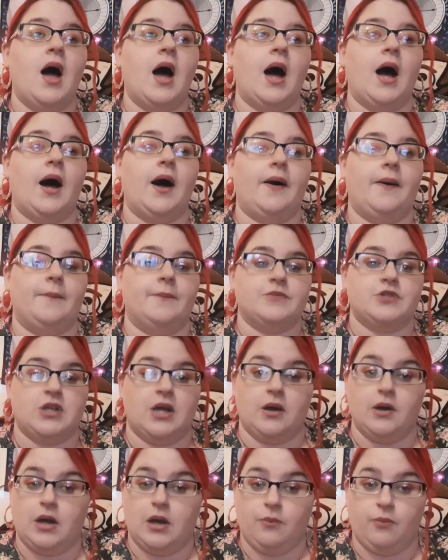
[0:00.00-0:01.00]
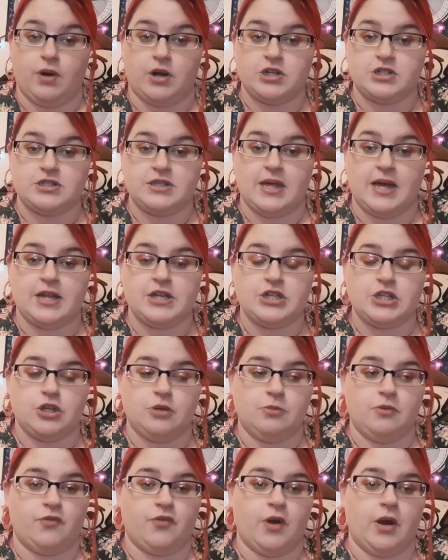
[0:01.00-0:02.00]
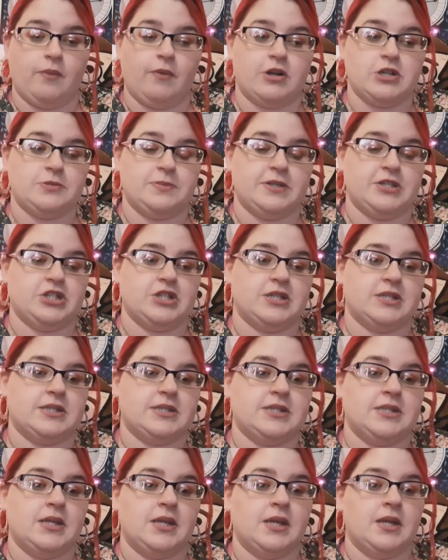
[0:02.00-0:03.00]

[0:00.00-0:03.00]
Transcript: Um, so I watched that too before I watched Beaches,